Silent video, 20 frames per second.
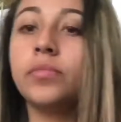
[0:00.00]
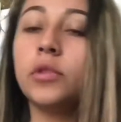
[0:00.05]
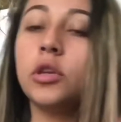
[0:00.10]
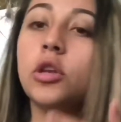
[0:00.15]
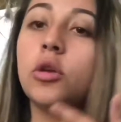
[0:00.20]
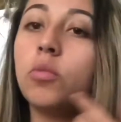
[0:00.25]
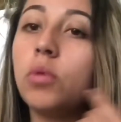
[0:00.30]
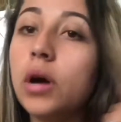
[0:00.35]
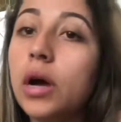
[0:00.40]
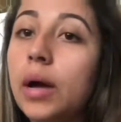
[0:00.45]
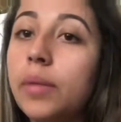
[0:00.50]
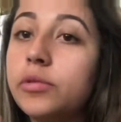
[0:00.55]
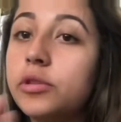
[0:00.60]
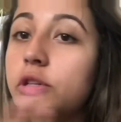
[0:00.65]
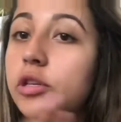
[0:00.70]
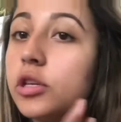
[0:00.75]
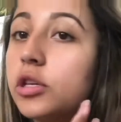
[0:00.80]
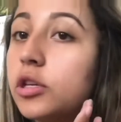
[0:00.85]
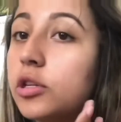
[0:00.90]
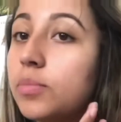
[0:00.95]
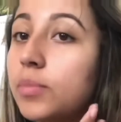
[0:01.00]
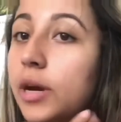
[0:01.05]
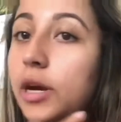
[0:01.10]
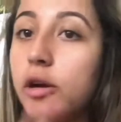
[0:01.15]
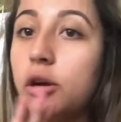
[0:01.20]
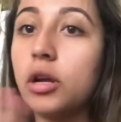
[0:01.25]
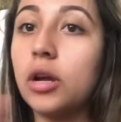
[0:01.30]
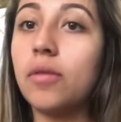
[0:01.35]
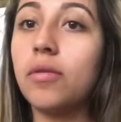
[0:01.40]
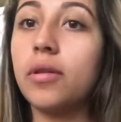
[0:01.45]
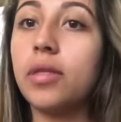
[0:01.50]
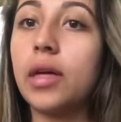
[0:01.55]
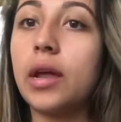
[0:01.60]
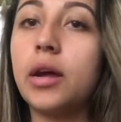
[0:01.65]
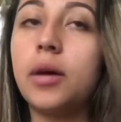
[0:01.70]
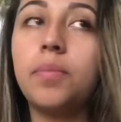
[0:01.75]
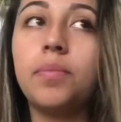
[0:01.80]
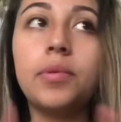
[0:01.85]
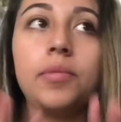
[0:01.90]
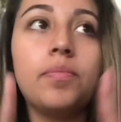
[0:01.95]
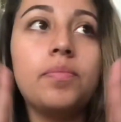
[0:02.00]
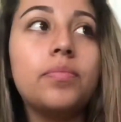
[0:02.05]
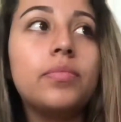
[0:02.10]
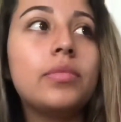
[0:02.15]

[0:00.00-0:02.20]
You know what? I'm just gonna use my hair to cover that up.